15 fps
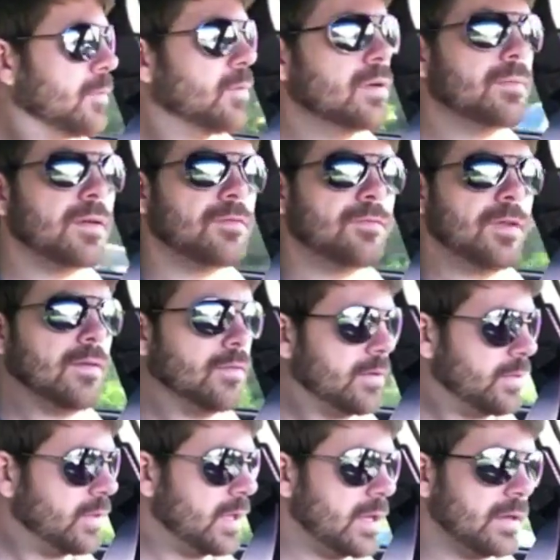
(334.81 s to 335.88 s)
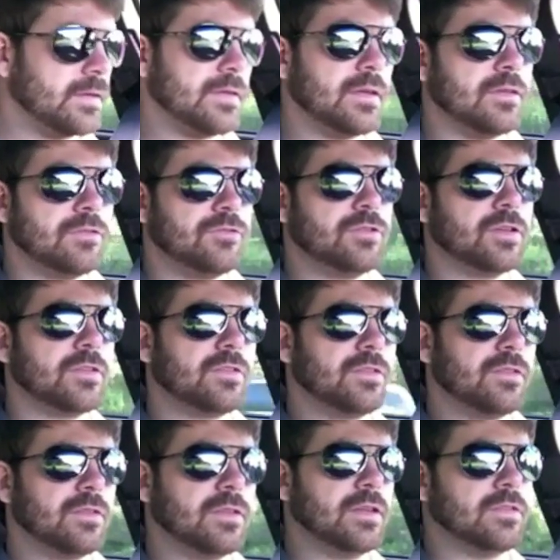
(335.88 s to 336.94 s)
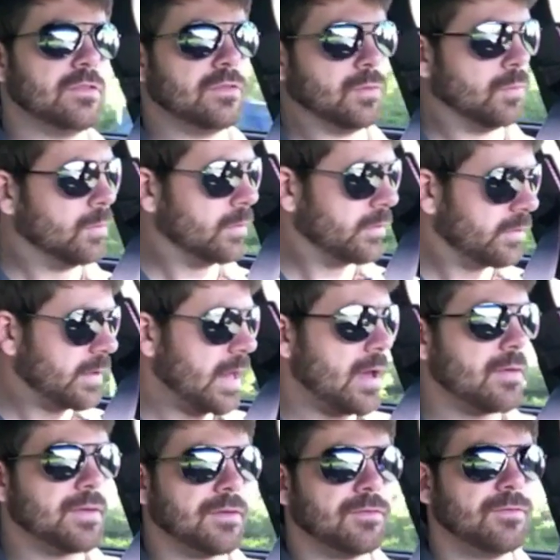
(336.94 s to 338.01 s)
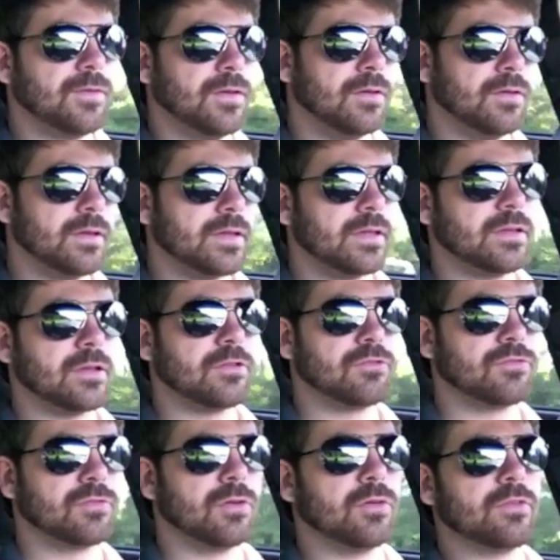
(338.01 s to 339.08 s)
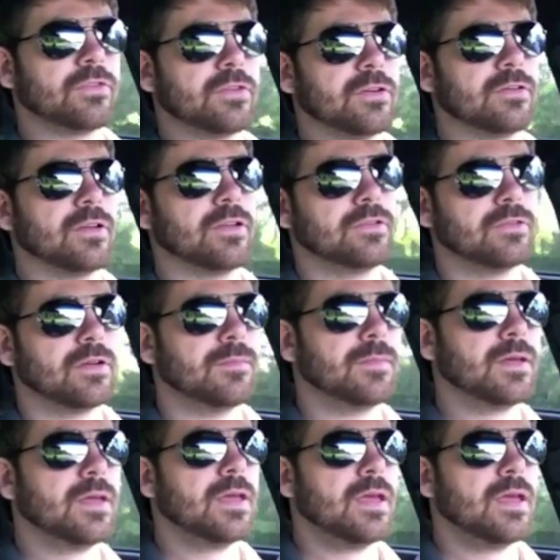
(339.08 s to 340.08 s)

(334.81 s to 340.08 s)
One of my favorite things is just these doors and how they feel and the controls that are under them.